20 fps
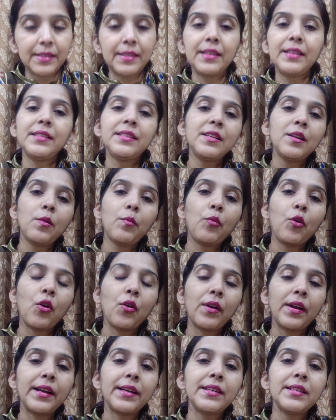Seasonal
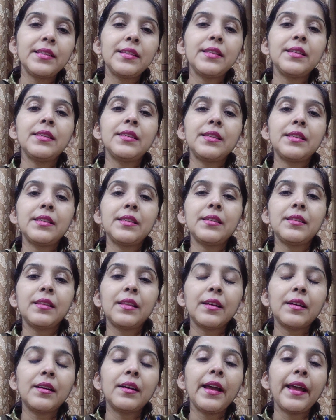bronchitis is
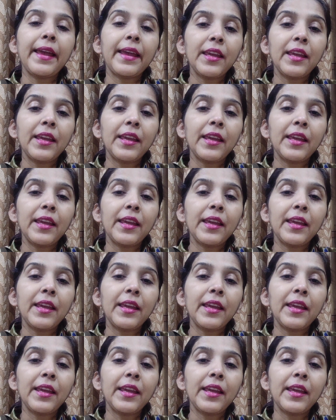the